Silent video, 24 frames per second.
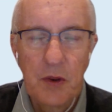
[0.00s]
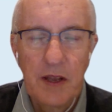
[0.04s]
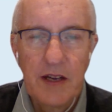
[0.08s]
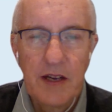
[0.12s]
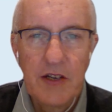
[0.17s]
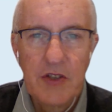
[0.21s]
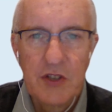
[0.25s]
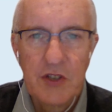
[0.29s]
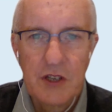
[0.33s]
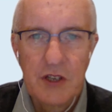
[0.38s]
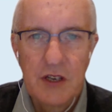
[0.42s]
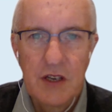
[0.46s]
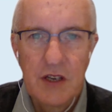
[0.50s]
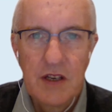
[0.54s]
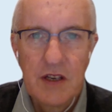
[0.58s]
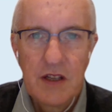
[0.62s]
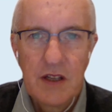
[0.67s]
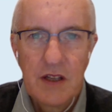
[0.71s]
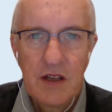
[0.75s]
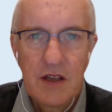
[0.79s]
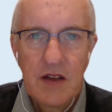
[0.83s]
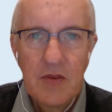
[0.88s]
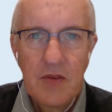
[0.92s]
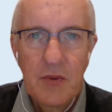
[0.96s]
energy,
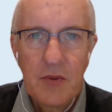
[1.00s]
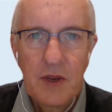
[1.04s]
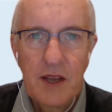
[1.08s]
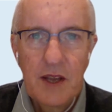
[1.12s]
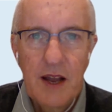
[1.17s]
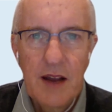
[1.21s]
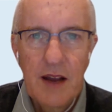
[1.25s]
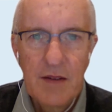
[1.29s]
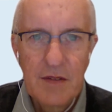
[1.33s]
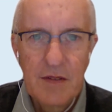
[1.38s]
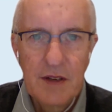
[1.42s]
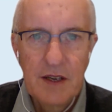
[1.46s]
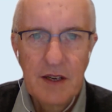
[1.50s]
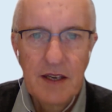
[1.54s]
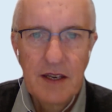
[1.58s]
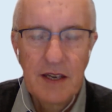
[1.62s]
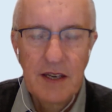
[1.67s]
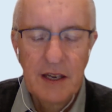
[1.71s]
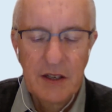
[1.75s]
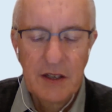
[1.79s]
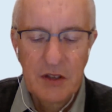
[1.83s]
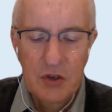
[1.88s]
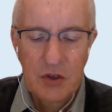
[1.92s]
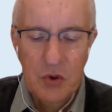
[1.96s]
we can't eat
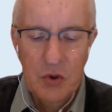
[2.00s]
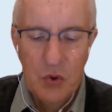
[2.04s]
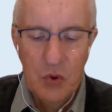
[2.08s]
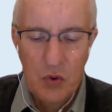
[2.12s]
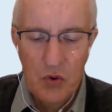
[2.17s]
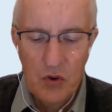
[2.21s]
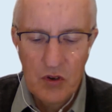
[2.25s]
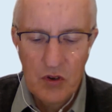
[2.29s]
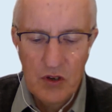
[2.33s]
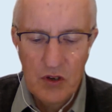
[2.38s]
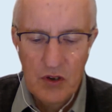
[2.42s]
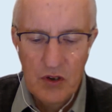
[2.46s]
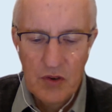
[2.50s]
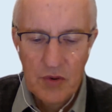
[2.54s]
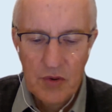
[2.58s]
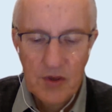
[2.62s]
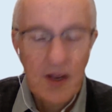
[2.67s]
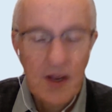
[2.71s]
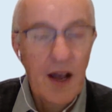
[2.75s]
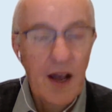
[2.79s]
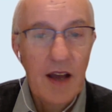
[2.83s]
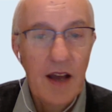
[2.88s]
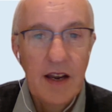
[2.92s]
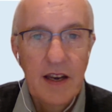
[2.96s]
into corn,
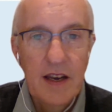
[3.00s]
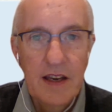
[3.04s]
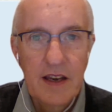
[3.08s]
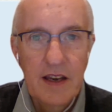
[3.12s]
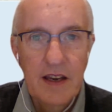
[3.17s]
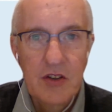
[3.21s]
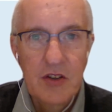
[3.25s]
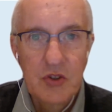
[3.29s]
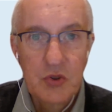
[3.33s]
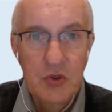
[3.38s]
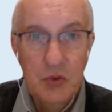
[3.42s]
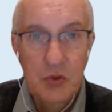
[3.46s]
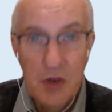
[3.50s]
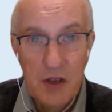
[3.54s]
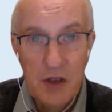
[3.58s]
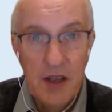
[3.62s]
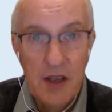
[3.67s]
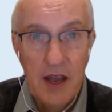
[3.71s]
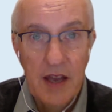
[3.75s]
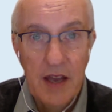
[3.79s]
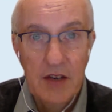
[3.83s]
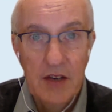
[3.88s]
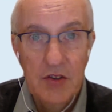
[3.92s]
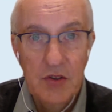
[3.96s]
can't eat into
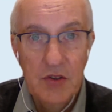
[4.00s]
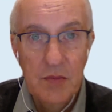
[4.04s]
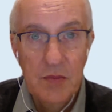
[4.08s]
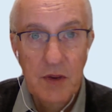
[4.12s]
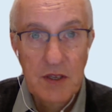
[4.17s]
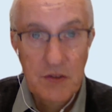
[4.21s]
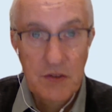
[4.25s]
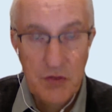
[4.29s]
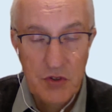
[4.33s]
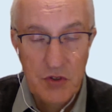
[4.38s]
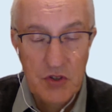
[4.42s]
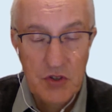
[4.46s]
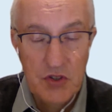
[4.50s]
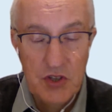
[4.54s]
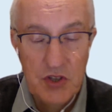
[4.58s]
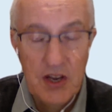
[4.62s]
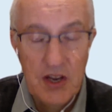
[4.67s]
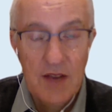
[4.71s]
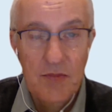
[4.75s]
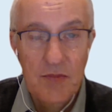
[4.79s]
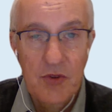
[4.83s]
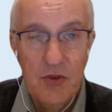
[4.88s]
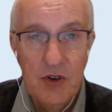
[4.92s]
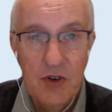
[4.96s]
sugarcane too much for the
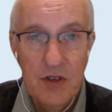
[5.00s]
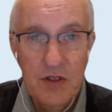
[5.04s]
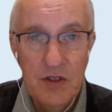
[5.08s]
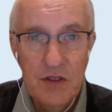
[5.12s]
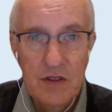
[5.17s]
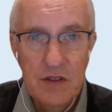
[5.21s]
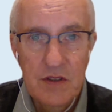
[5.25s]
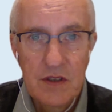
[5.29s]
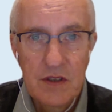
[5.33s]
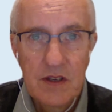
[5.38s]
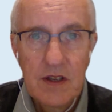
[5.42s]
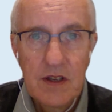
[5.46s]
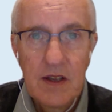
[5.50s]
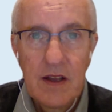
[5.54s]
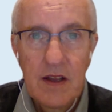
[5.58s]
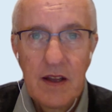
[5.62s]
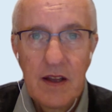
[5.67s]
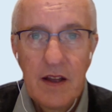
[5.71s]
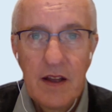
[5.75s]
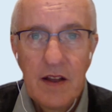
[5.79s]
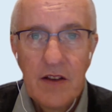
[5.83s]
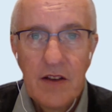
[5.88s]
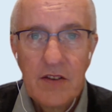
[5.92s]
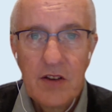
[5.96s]
same reason.
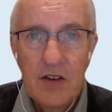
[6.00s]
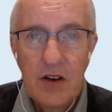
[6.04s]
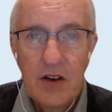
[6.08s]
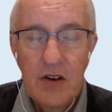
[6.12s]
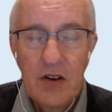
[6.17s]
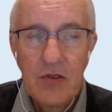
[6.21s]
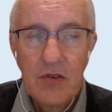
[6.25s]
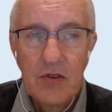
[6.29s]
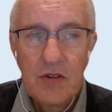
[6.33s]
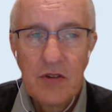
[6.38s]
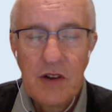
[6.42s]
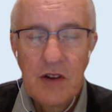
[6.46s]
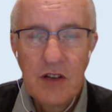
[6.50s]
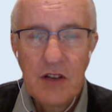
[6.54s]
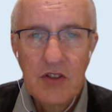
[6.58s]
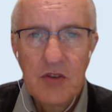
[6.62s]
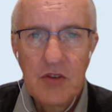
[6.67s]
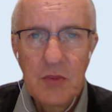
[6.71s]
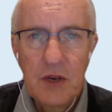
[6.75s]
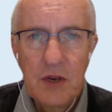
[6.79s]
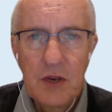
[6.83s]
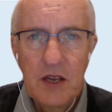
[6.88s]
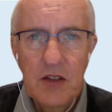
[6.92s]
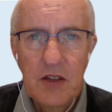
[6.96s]
So there aren't too
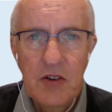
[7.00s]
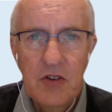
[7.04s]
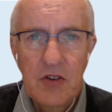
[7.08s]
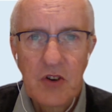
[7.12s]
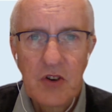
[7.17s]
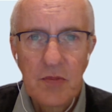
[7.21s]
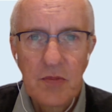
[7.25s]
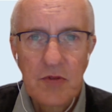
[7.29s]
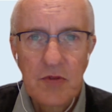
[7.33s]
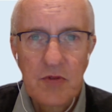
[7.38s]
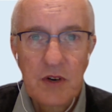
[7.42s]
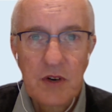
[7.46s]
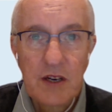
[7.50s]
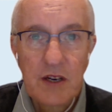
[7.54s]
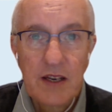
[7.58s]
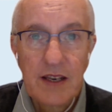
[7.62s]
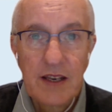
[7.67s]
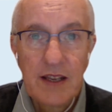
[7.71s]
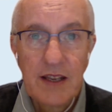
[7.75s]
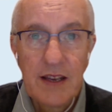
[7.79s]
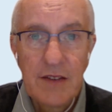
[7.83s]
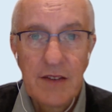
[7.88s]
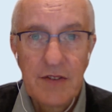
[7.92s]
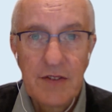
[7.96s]
many other crops really
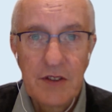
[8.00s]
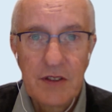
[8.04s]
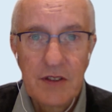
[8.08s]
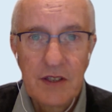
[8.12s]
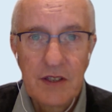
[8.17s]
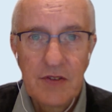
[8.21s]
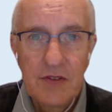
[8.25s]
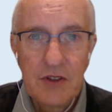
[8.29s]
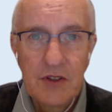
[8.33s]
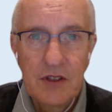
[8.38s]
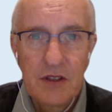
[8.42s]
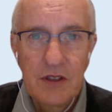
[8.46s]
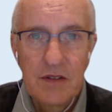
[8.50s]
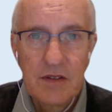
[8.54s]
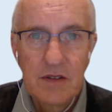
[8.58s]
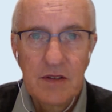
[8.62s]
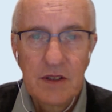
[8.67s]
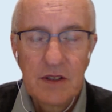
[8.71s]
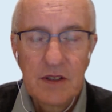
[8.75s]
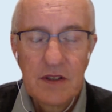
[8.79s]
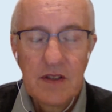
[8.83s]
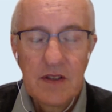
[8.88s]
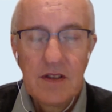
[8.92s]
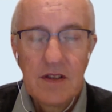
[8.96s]
left. And given
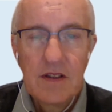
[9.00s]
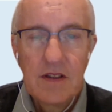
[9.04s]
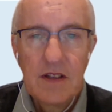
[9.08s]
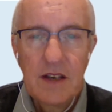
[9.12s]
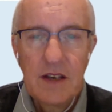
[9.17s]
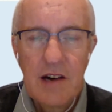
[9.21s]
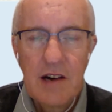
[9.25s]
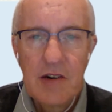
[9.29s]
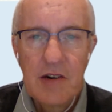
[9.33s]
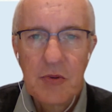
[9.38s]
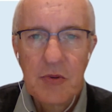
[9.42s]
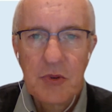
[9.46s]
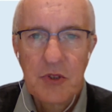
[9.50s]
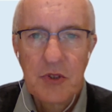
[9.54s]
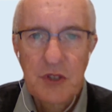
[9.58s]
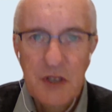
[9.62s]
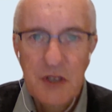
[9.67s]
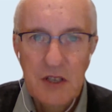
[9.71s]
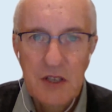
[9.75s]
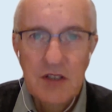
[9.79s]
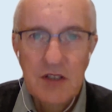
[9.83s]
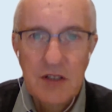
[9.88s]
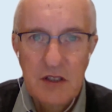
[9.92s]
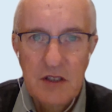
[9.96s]
the narrower
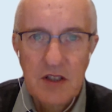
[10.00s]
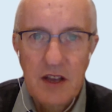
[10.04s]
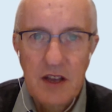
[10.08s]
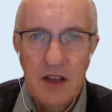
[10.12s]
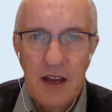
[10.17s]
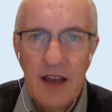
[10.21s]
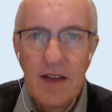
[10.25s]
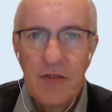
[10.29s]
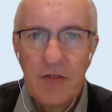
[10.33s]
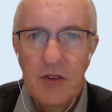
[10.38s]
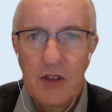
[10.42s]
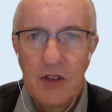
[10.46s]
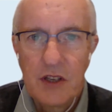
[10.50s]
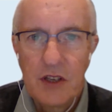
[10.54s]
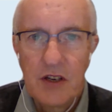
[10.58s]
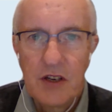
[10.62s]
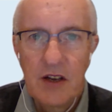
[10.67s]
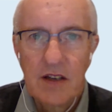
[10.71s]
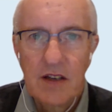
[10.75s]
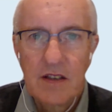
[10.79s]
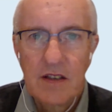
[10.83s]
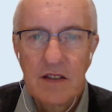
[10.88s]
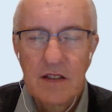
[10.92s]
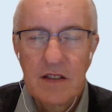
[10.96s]
seasons they have in the
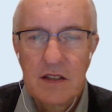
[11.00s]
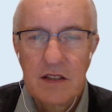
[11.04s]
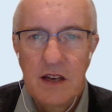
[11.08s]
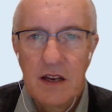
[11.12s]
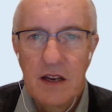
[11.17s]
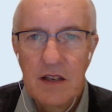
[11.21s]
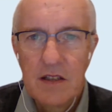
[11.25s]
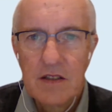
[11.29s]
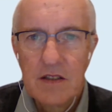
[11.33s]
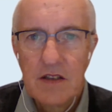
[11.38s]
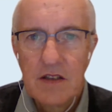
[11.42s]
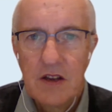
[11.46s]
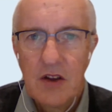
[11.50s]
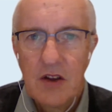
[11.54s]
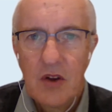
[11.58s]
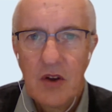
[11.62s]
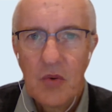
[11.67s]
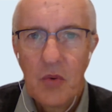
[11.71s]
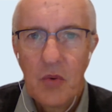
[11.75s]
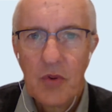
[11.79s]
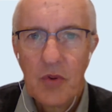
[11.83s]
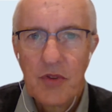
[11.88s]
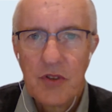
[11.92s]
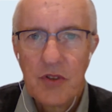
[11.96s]
United States,
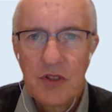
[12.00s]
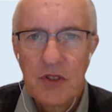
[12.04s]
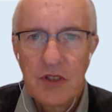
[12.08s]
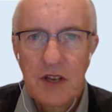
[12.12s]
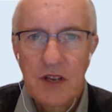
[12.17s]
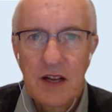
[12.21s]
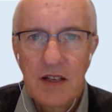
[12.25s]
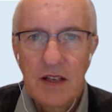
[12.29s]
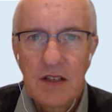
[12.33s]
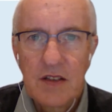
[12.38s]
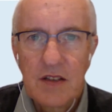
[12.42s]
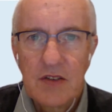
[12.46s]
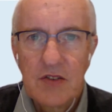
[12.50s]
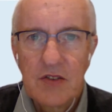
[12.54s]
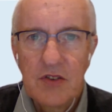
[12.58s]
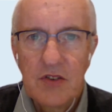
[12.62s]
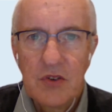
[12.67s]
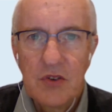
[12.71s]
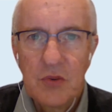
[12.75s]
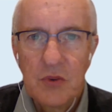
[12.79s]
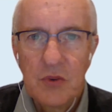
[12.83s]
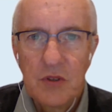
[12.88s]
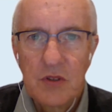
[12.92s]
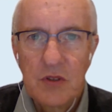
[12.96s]
what this starts to
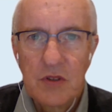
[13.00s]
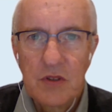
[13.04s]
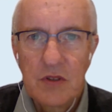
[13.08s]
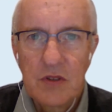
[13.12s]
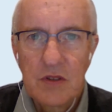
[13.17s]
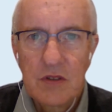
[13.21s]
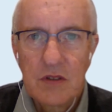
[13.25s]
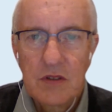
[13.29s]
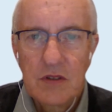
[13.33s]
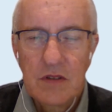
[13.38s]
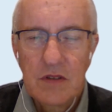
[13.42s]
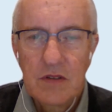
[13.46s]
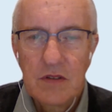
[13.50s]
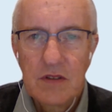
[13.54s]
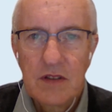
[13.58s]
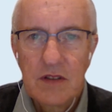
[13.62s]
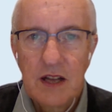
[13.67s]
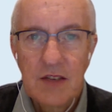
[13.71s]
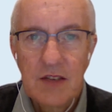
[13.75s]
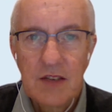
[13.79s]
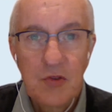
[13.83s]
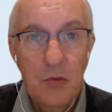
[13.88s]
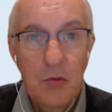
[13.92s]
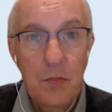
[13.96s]
do is
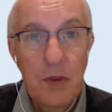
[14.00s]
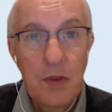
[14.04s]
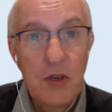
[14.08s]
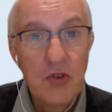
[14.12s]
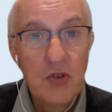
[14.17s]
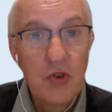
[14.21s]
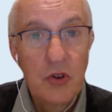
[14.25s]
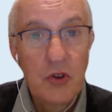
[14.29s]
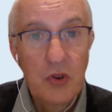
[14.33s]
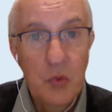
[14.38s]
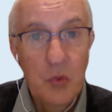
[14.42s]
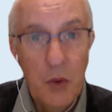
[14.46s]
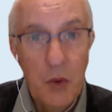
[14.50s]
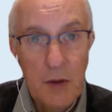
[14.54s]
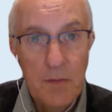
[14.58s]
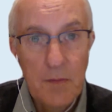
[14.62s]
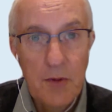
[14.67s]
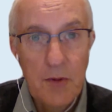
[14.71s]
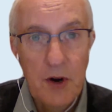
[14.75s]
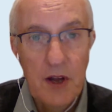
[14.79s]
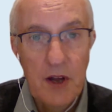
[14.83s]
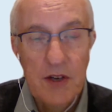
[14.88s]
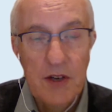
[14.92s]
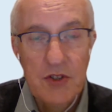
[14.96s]
start to impinge on the wheat
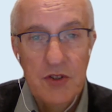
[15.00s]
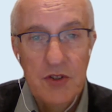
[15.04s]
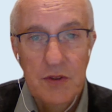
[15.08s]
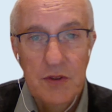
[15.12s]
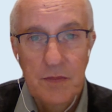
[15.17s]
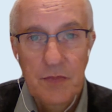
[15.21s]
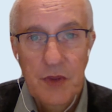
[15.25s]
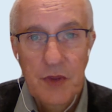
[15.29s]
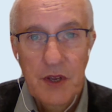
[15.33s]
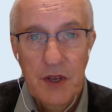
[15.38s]
production.